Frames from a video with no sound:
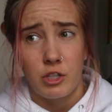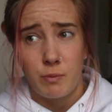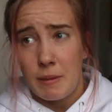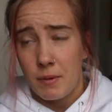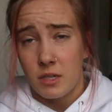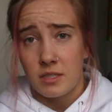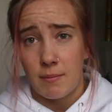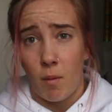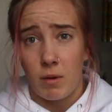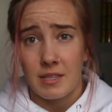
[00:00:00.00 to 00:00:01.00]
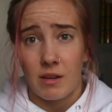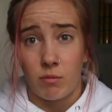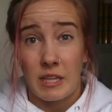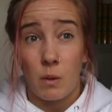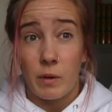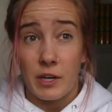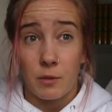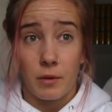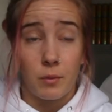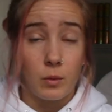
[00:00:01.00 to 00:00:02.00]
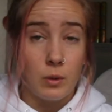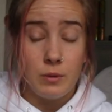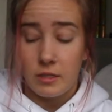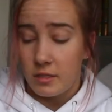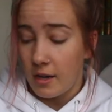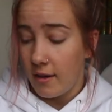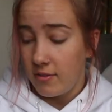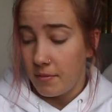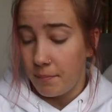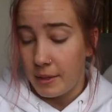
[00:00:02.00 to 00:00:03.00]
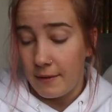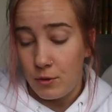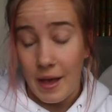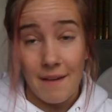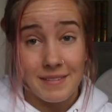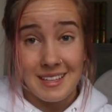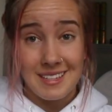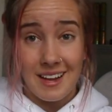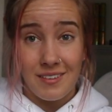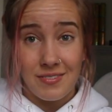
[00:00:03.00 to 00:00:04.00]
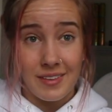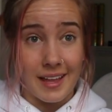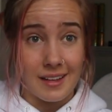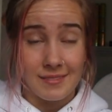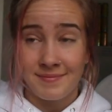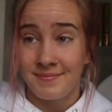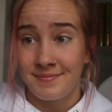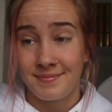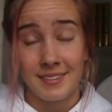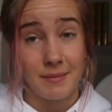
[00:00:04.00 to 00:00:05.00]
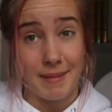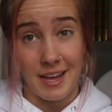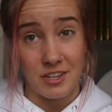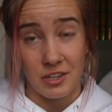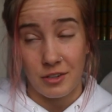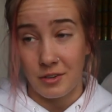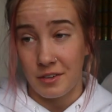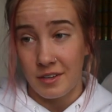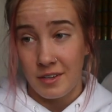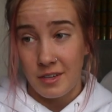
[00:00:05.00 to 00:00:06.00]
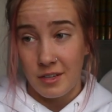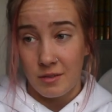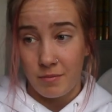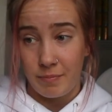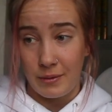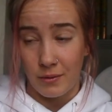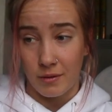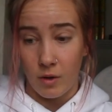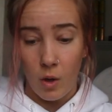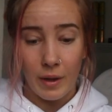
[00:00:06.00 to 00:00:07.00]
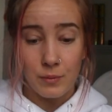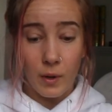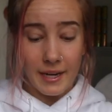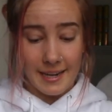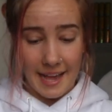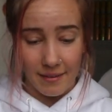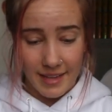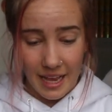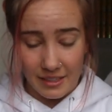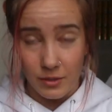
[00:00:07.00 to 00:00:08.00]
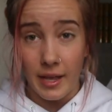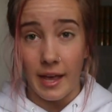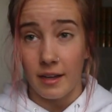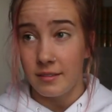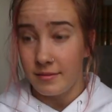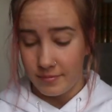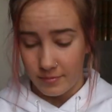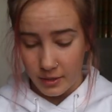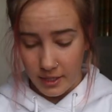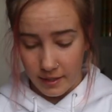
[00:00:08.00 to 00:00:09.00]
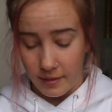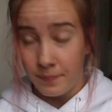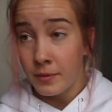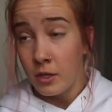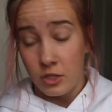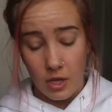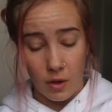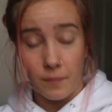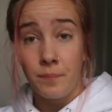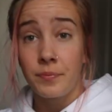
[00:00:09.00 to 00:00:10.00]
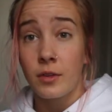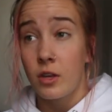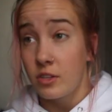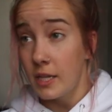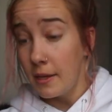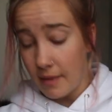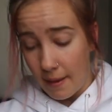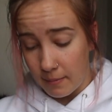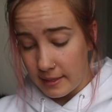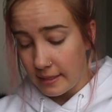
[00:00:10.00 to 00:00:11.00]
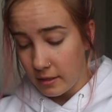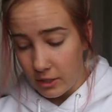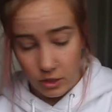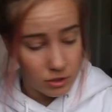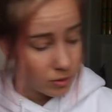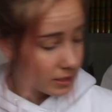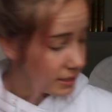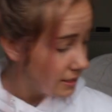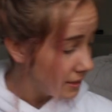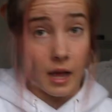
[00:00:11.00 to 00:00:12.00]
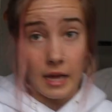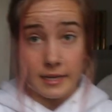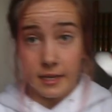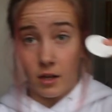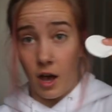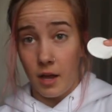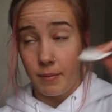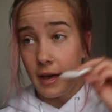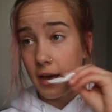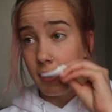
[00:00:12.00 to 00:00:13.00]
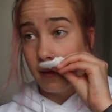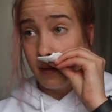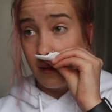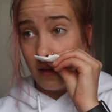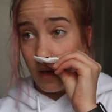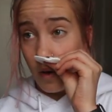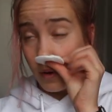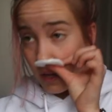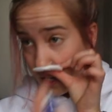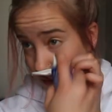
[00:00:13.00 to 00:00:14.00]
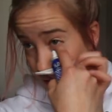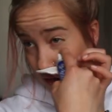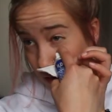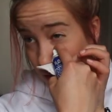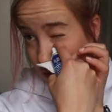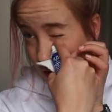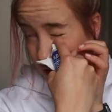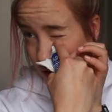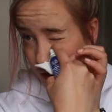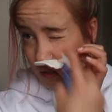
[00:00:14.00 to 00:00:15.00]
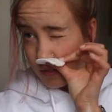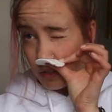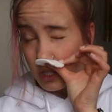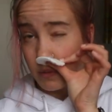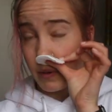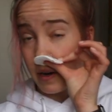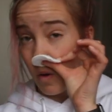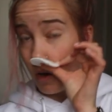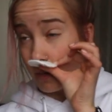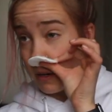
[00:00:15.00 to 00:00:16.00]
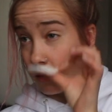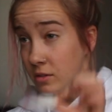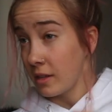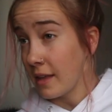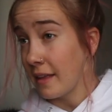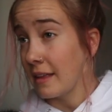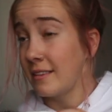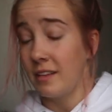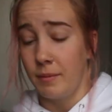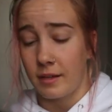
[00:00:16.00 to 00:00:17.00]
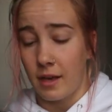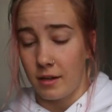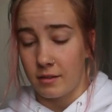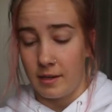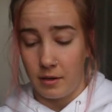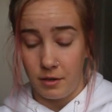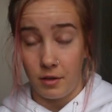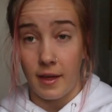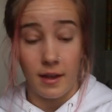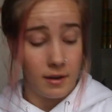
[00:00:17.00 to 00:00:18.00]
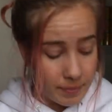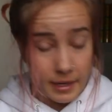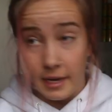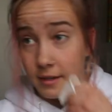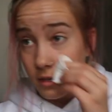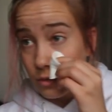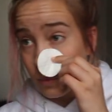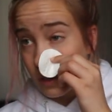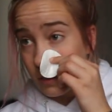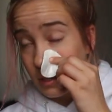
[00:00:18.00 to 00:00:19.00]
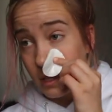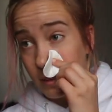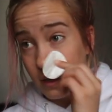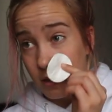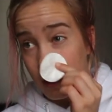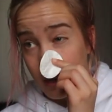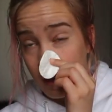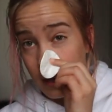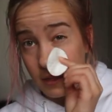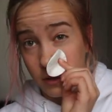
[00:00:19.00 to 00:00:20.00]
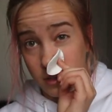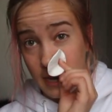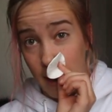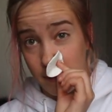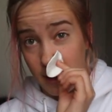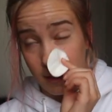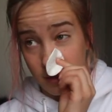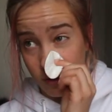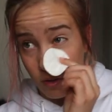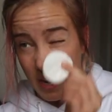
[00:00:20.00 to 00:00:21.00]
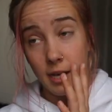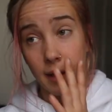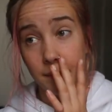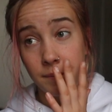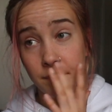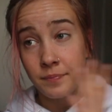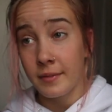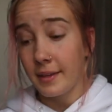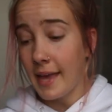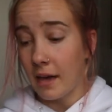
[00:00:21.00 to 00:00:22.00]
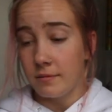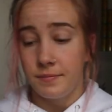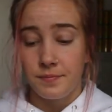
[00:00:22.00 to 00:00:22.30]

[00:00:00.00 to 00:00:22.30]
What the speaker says: of those people because I'm always like really weird with wounds and stuff. But if you have this stuff, like, magic, dude. Pure. Oh, it's working now. Yes. Okay. We're good. So sometimes I would literally just do this. I'd take a cotton pad, hold it under my nose, and then just spray it onto my nose like that. That's a little bit kind of scary to do that, but it does work really well. And then just dab the excess on. Okay. Yeah.